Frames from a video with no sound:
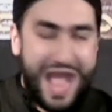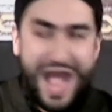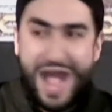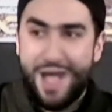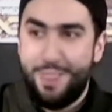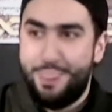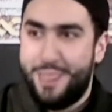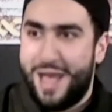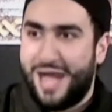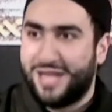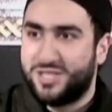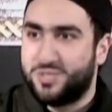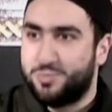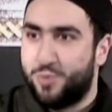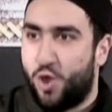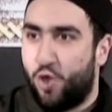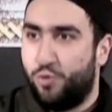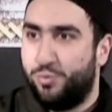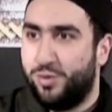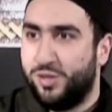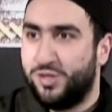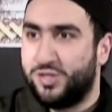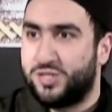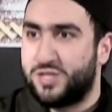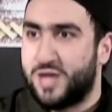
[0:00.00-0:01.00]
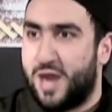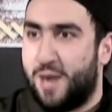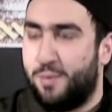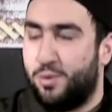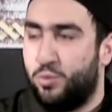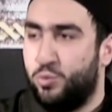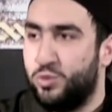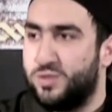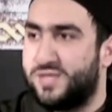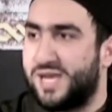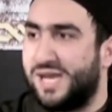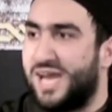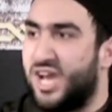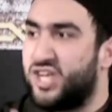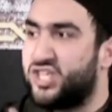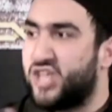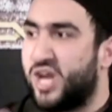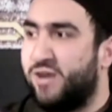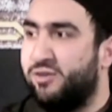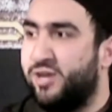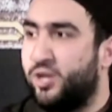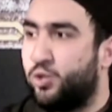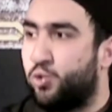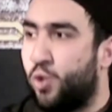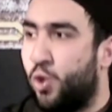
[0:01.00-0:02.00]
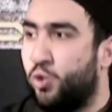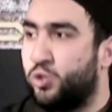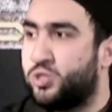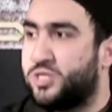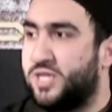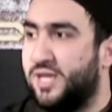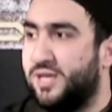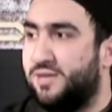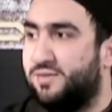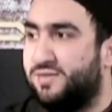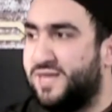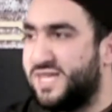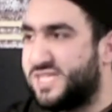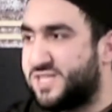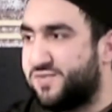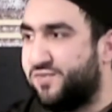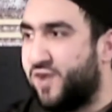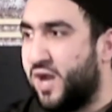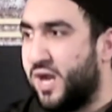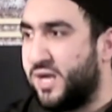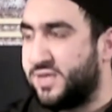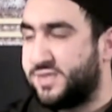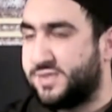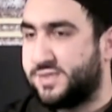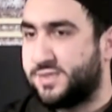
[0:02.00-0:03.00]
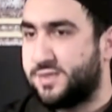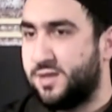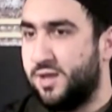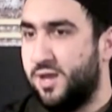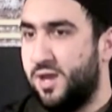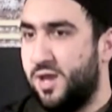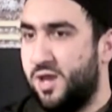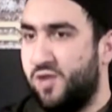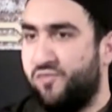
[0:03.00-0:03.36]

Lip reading: At that moment, Abu Musa al-Ash'ari quoted this verse,